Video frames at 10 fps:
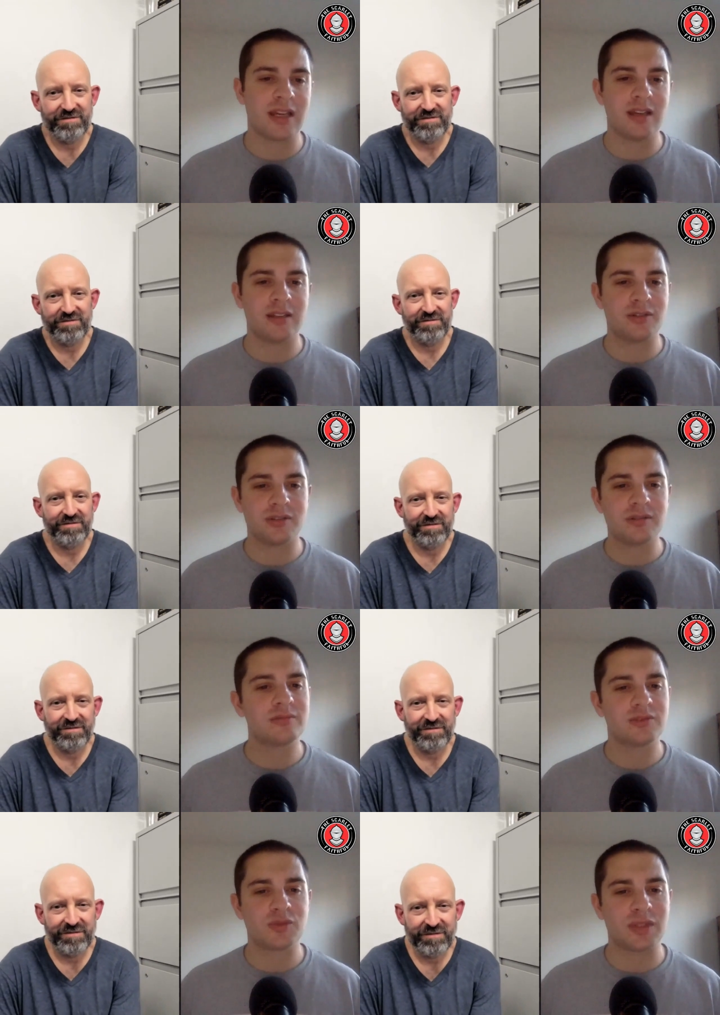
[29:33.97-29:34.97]
Speaker 1: 10 or
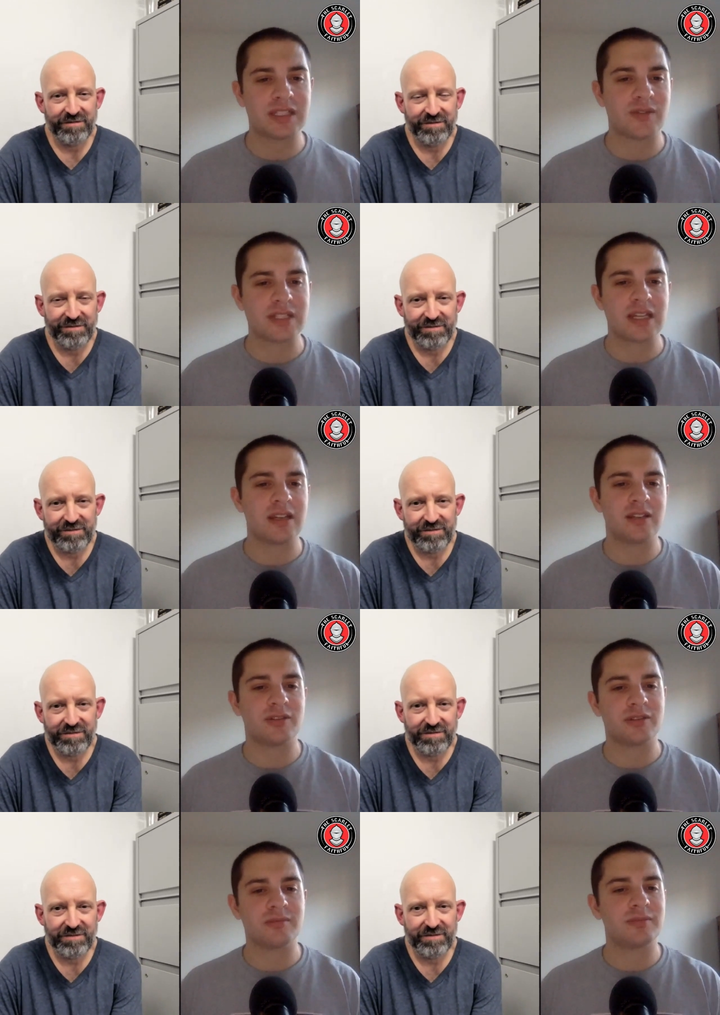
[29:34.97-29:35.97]
27 10
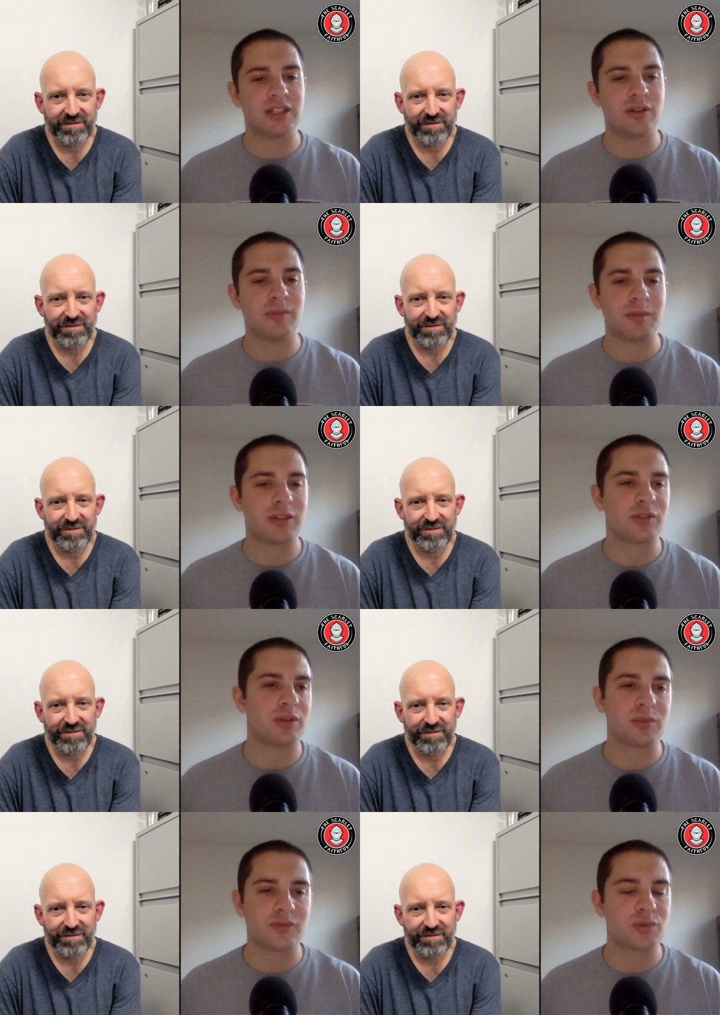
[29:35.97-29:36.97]
or, you know, maybe
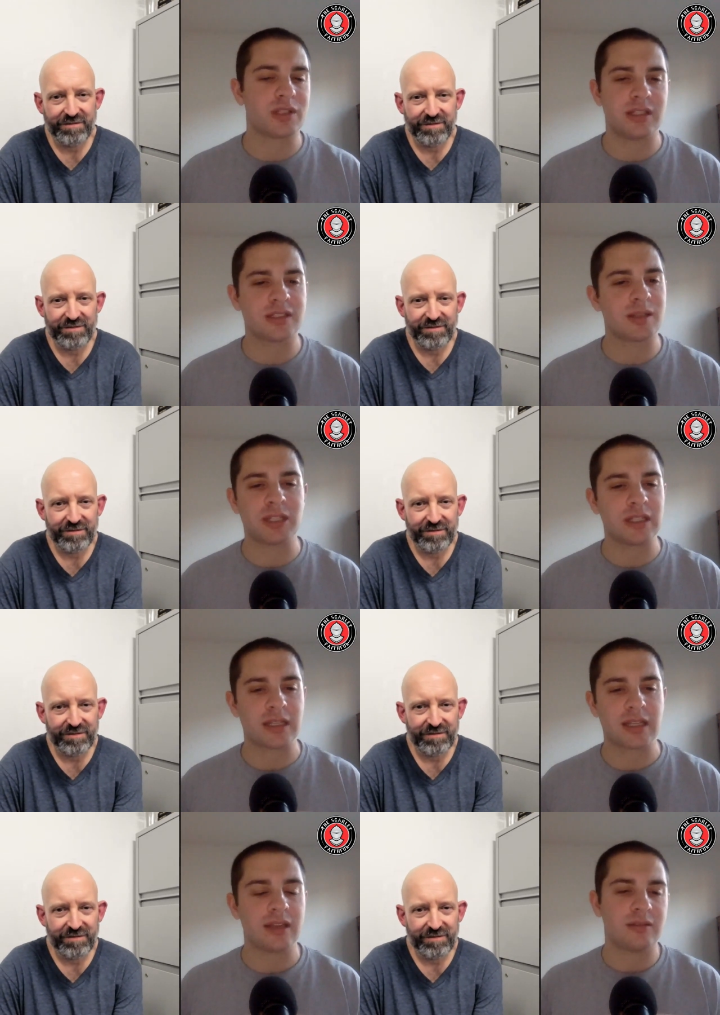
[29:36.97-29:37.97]
31 14, something like
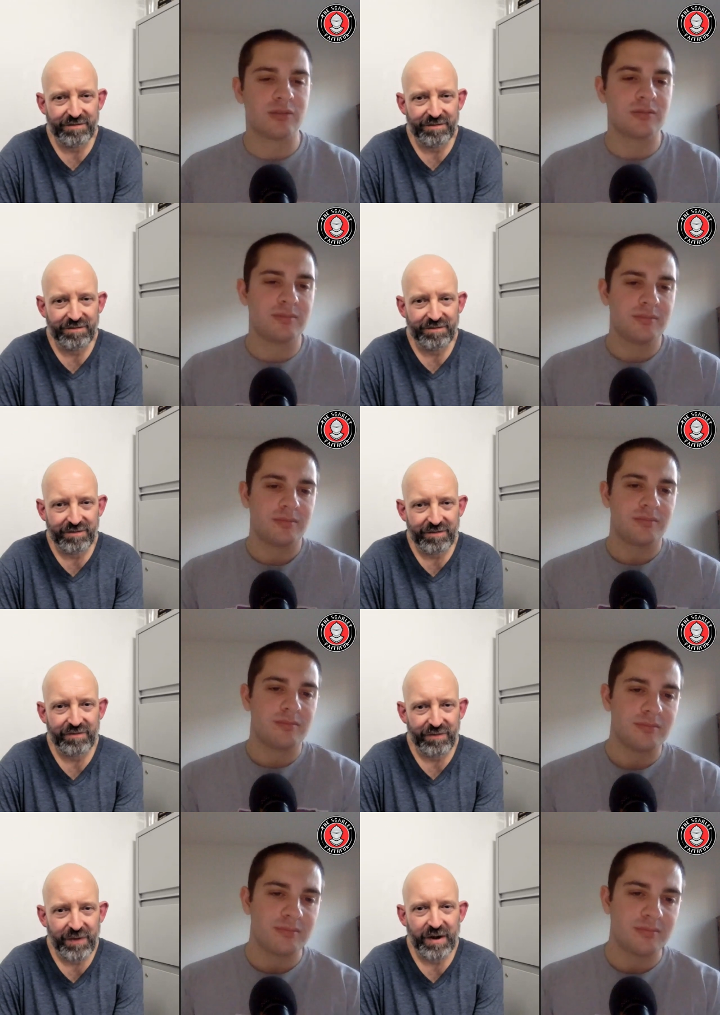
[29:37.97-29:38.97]
that.
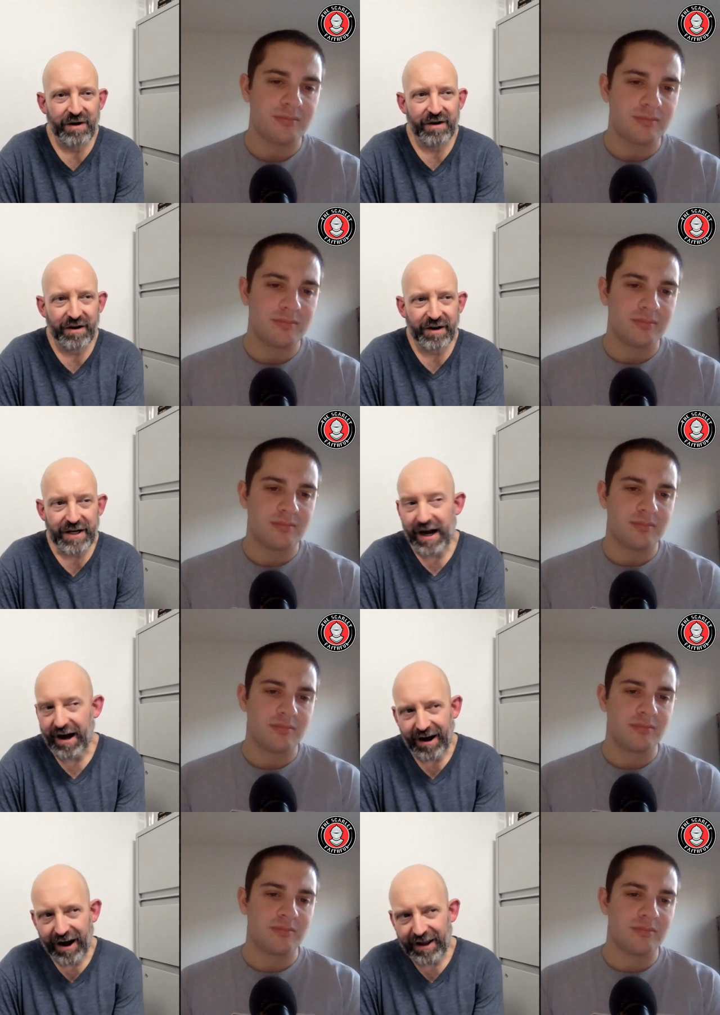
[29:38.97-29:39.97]
Yeah,
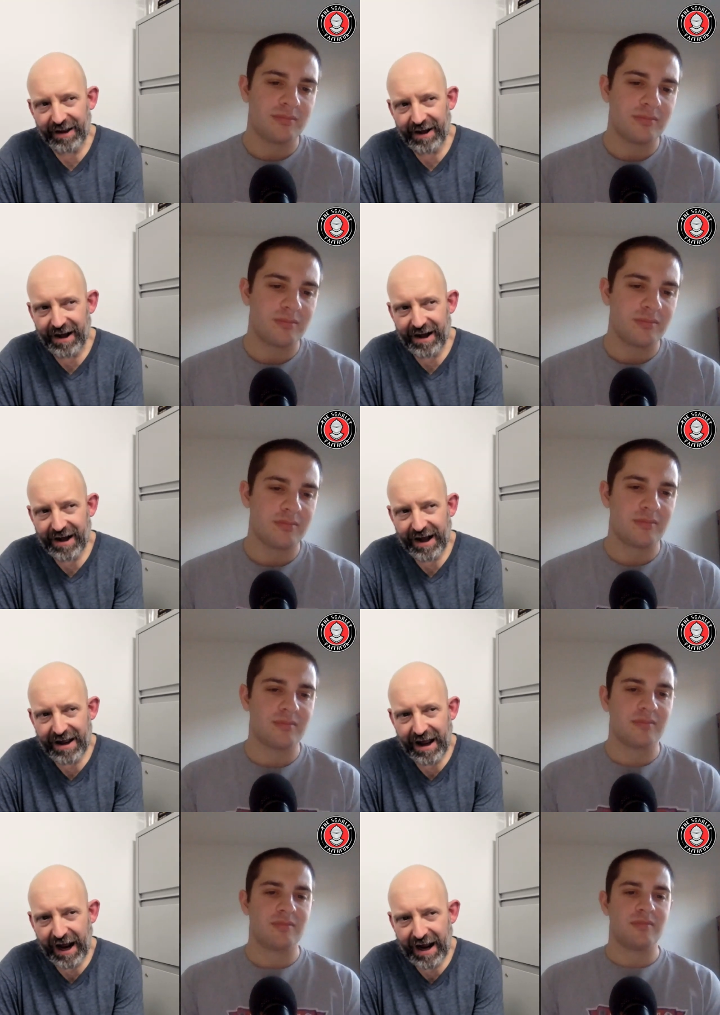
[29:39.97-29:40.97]
Speaker 2: I,
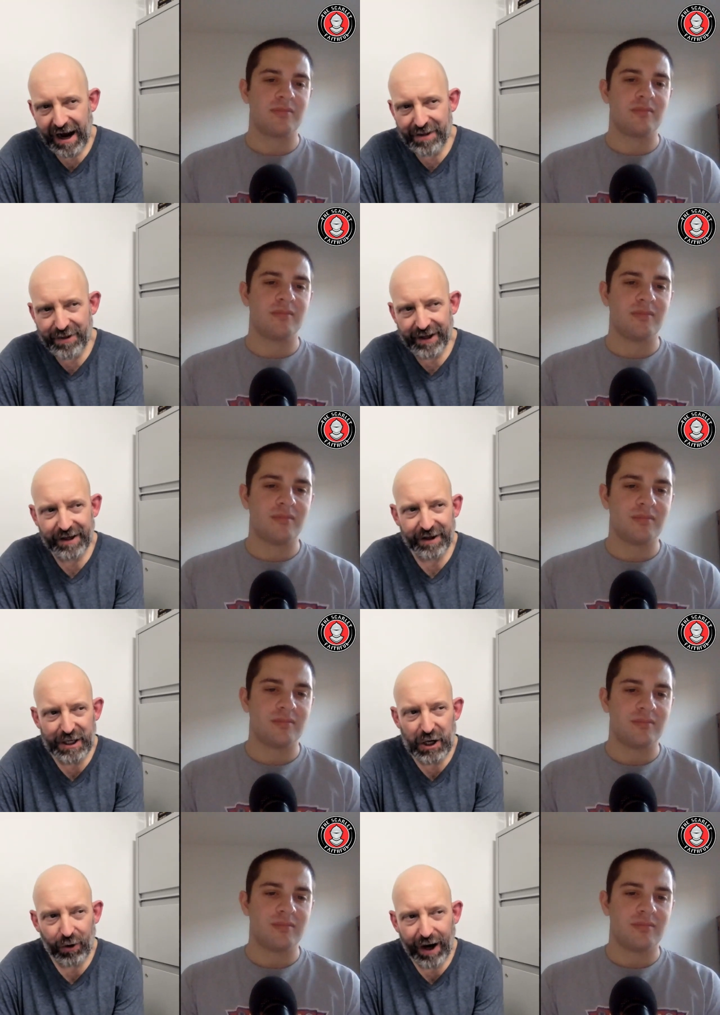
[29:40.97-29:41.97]
uh, I I think you
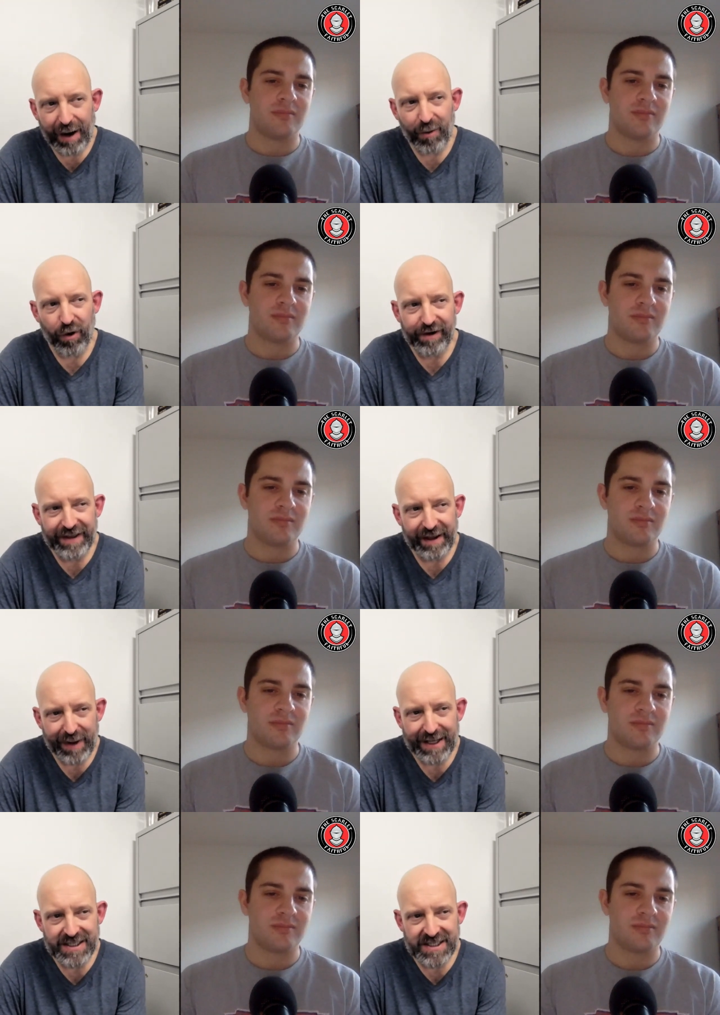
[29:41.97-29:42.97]
know I'm worried that Penn
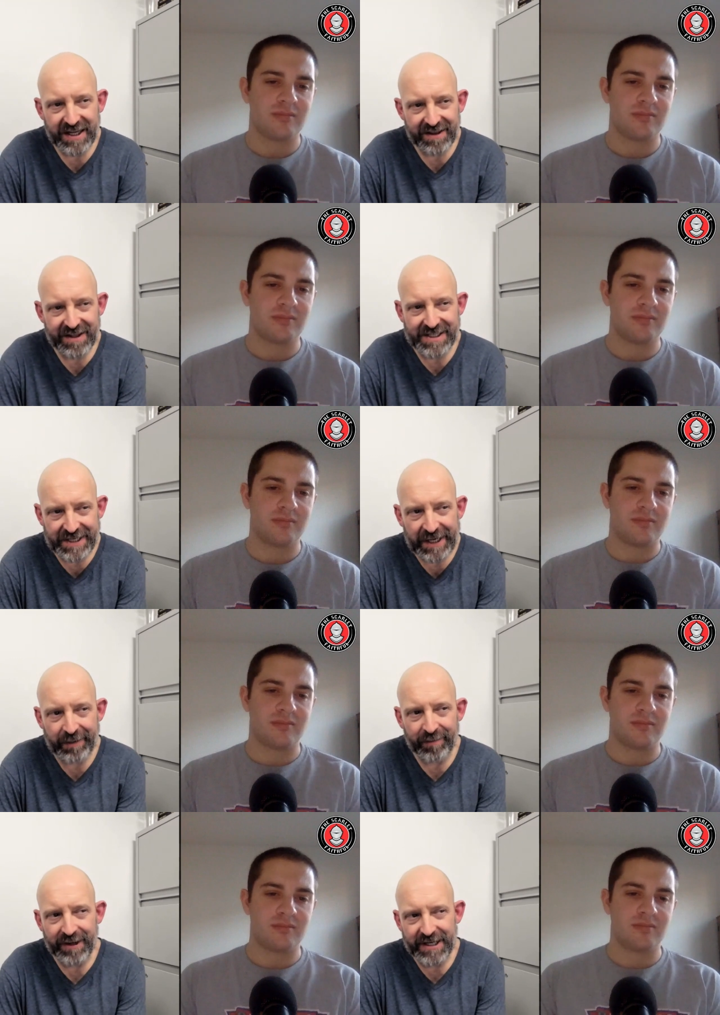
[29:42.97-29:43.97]
State the team
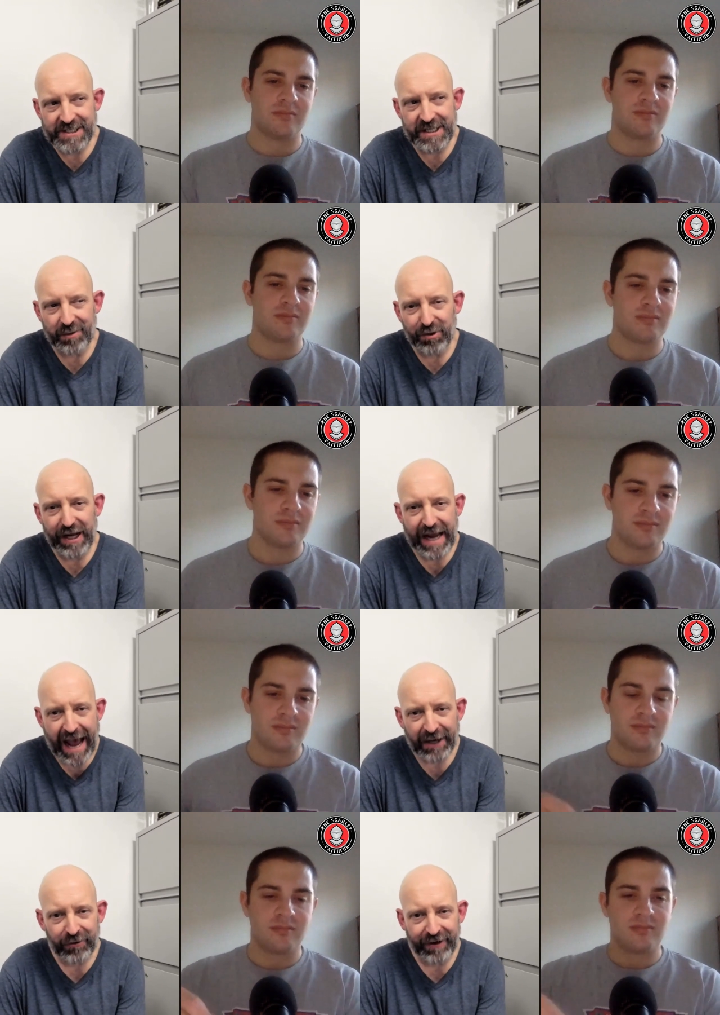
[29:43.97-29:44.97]
is going to play
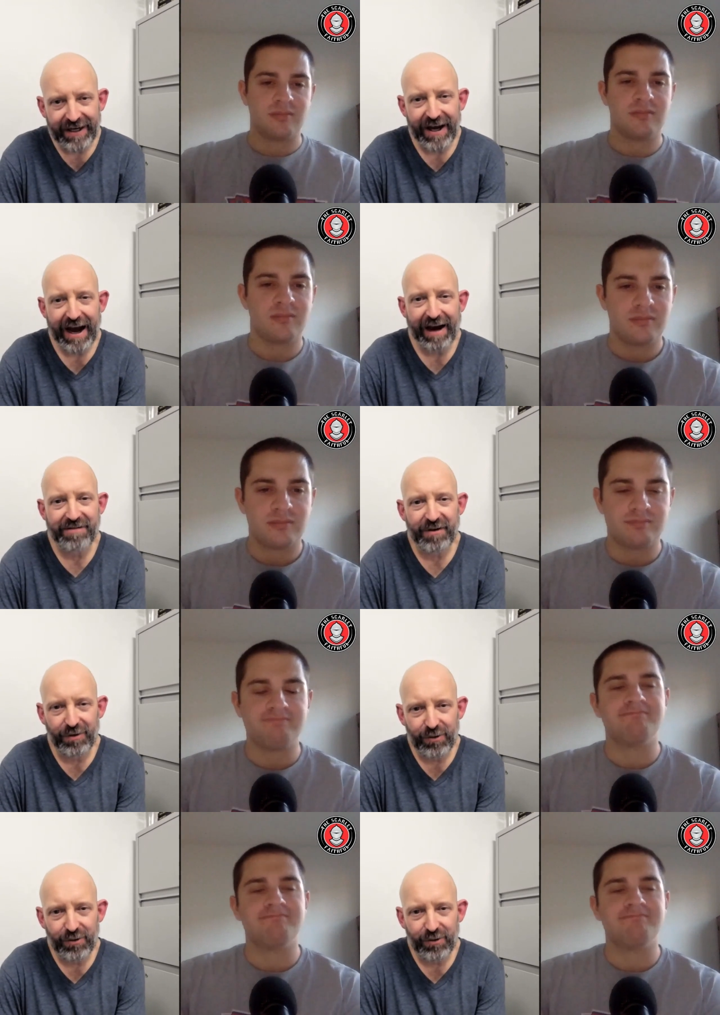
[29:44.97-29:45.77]
angry after hmm.